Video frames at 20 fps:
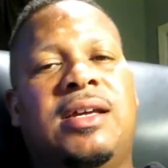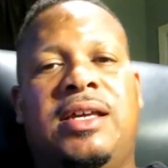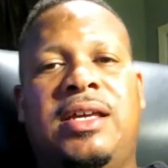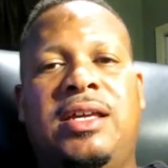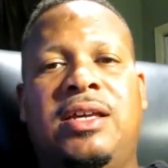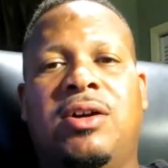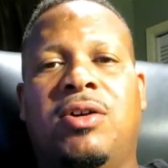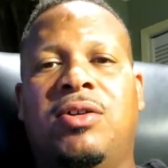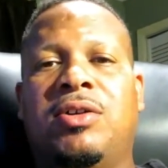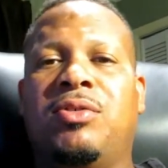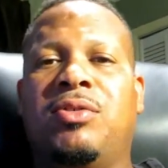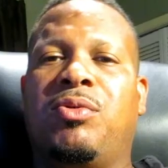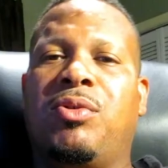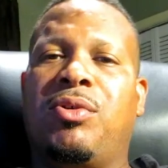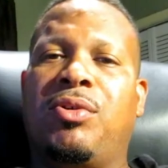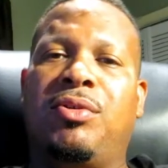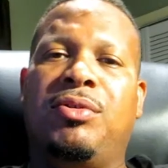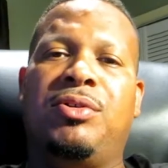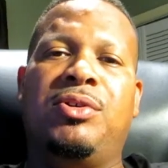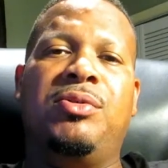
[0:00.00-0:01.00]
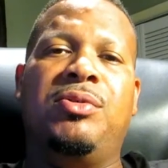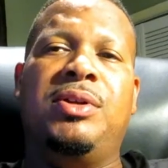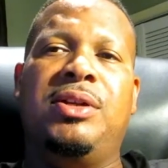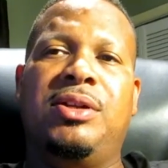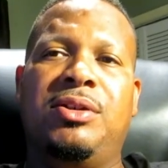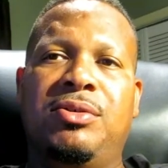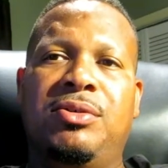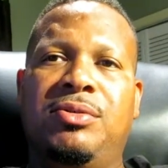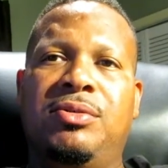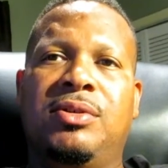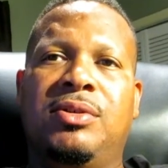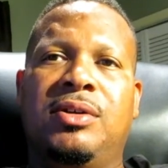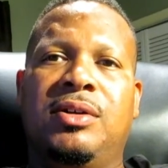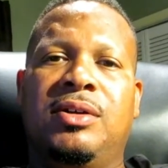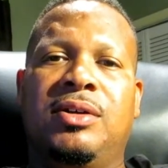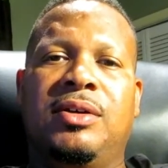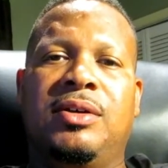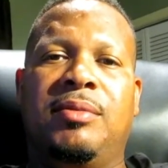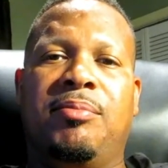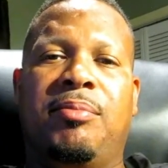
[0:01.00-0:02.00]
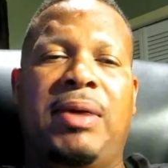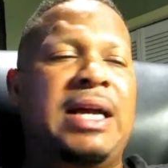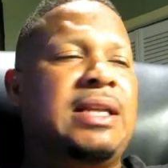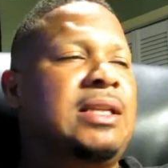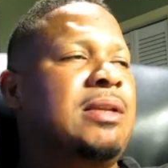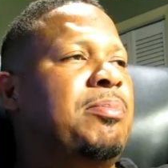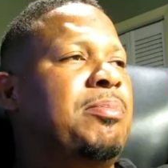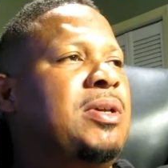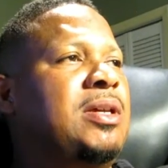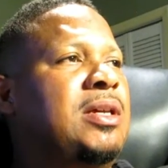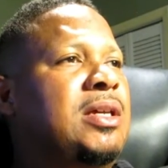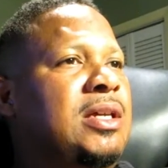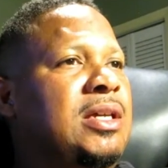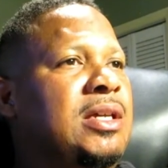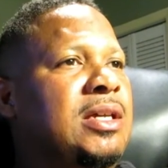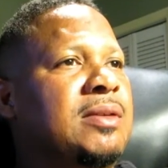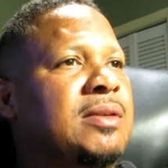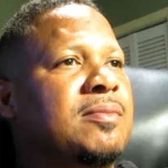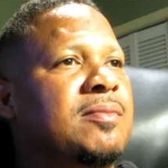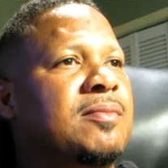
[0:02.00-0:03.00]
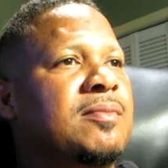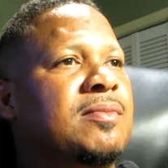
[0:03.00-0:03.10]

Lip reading: he go in the world, do what he do, bite the pig,